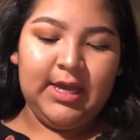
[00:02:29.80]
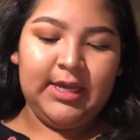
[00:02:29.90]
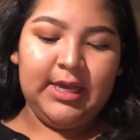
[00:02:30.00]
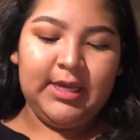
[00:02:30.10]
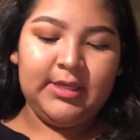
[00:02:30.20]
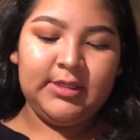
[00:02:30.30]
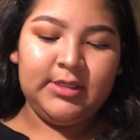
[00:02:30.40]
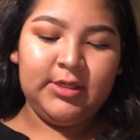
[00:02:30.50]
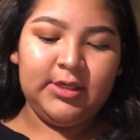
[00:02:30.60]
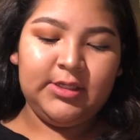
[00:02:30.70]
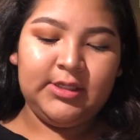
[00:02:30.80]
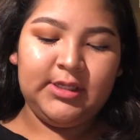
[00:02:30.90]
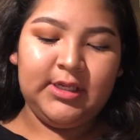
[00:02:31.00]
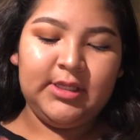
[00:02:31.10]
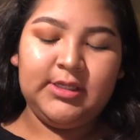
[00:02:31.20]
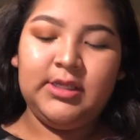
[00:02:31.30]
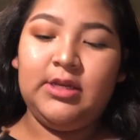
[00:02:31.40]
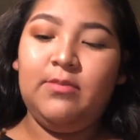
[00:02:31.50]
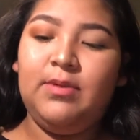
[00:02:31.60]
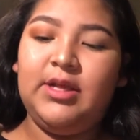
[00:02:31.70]
I guess you can just take this
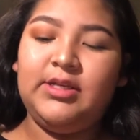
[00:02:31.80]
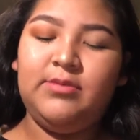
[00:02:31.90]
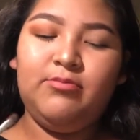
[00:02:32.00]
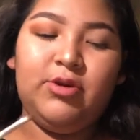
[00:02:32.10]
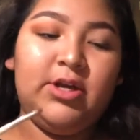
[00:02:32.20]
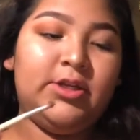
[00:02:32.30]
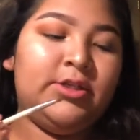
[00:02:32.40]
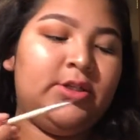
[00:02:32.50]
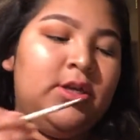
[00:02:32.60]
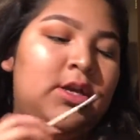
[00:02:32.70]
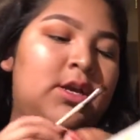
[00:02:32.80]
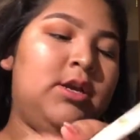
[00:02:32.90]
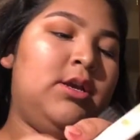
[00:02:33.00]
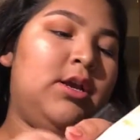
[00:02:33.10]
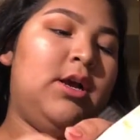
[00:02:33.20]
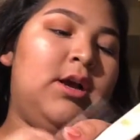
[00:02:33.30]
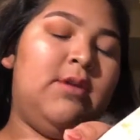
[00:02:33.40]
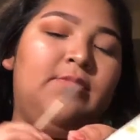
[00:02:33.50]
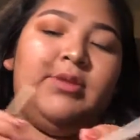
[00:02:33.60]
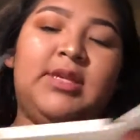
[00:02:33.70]
little blending brush.
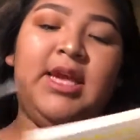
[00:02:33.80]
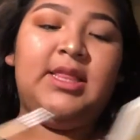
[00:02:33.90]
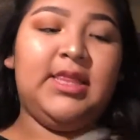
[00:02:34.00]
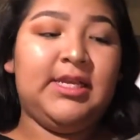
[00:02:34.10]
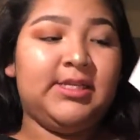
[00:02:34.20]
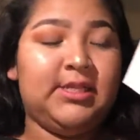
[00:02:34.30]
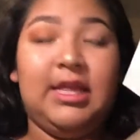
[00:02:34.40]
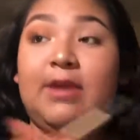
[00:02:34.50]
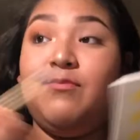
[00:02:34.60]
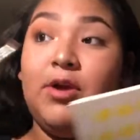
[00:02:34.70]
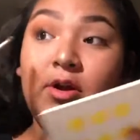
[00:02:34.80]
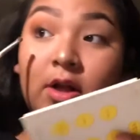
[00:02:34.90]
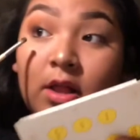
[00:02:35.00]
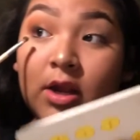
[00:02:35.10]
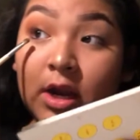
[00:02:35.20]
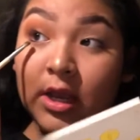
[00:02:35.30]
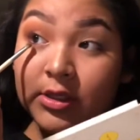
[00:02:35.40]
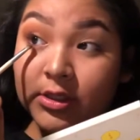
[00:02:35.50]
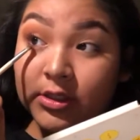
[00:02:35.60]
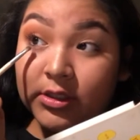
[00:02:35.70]
Take this light brown color
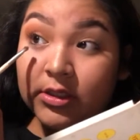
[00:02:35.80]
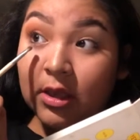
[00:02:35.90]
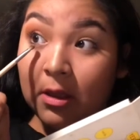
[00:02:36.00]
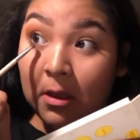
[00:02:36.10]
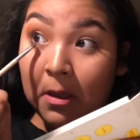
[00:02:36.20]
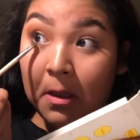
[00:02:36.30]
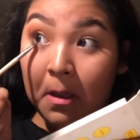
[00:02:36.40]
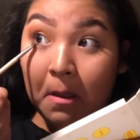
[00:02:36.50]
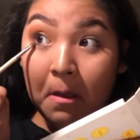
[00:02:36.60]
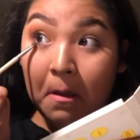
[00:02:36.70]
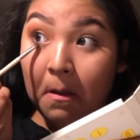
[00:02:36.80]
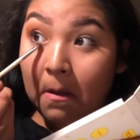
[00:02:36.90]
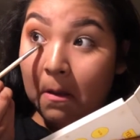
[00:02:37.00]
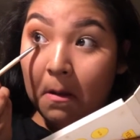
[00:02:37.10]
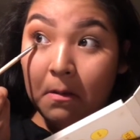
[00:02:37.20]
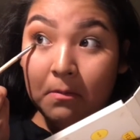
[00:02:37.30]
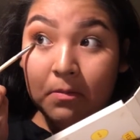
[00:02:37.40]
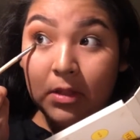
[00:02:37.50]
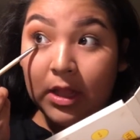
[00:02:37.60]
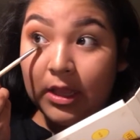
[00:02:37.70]
and just
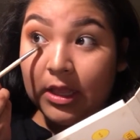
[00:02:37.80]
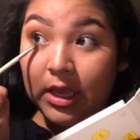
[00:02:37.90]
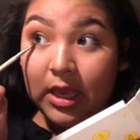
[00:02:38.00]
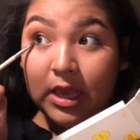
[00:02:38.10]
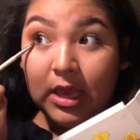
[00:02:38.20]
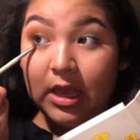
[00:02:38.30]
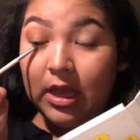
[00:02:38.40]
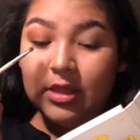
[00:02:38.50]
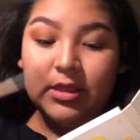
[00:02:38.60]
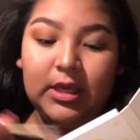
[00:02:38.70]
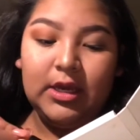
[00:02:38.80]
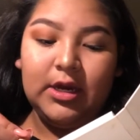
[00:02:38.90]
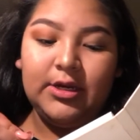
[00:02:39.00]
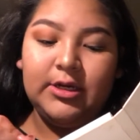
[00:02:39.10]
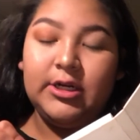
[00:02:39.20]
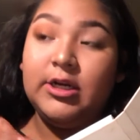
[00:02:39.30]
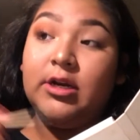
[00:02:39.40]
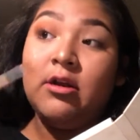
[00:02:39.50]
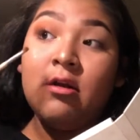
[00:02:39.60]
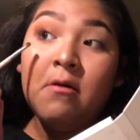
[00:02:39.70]
blend it on the under.